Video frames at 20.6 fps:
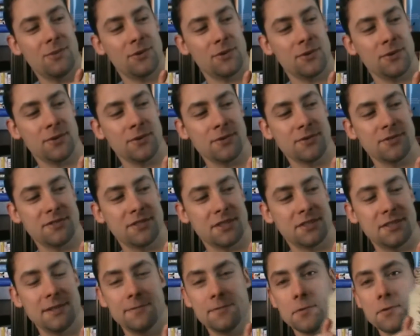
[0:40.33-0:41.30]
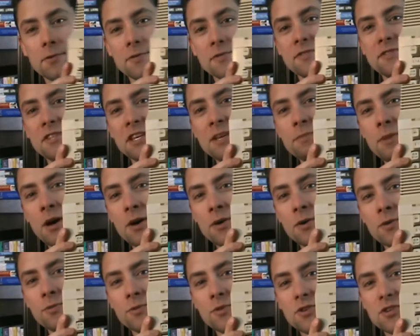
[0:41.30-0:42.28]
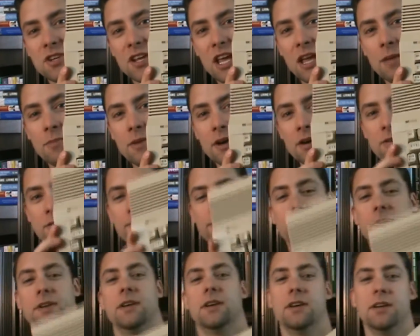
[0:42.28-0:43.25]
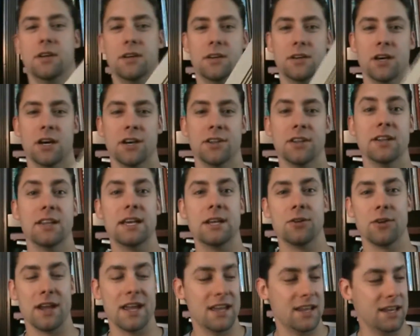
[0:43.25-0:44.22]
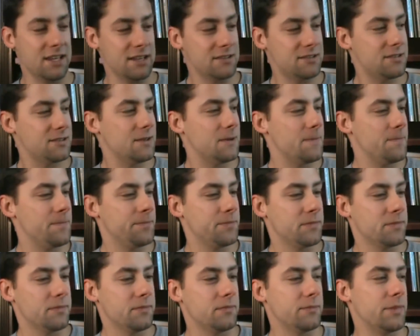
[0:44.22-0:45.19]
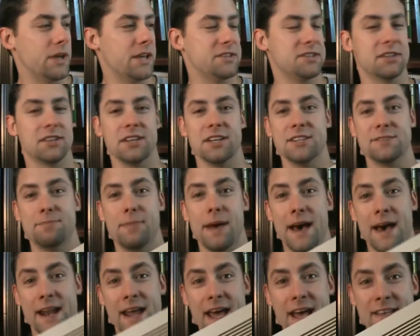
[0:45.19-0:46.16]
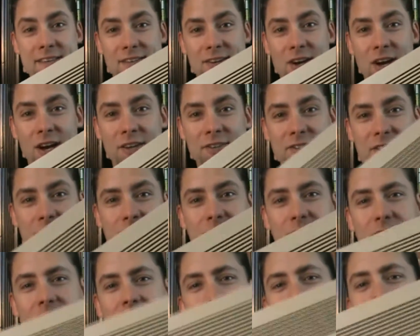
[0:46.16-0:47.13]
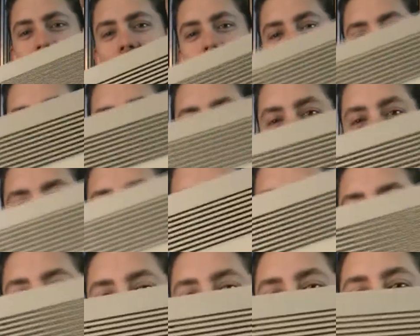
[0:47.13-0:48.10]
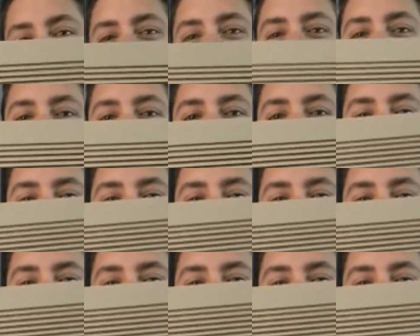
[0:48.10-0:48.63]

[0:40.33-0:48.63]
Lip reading: Commodore 64C model, which came out in the later 80s. Basically, it's badass and awesome. And look how fucking big this